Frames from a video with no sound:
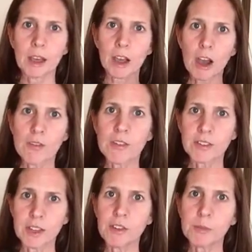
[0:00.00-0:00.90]

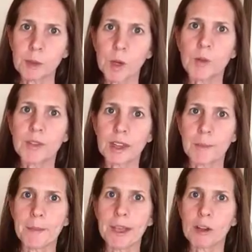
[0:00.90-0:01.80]
conversation posts
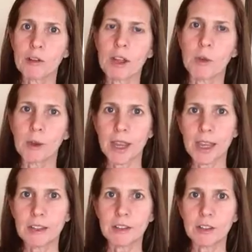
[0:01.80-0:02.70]
can be a great
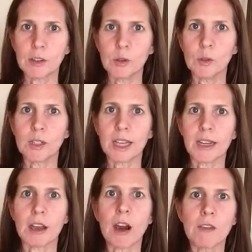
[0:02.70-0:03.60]
way to get
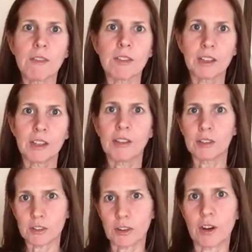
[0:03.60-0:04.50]
a
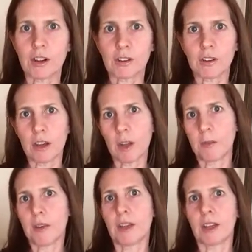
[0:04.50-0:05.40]
conversation started on a
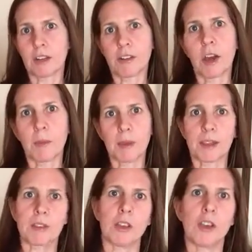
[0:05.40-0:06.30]
particular
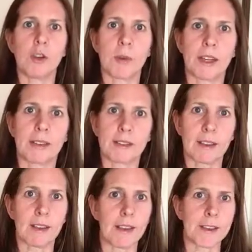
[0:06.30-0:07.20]
topic. So you might
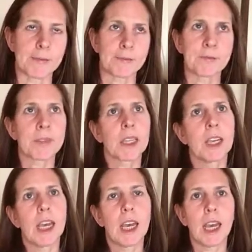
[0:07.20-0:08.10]
say,
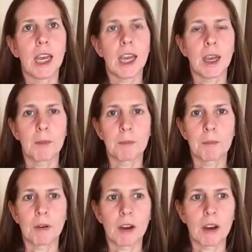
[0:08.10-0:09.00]

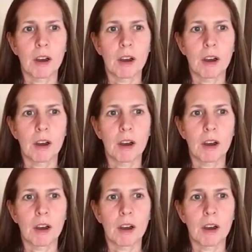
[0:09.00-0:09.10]
I'm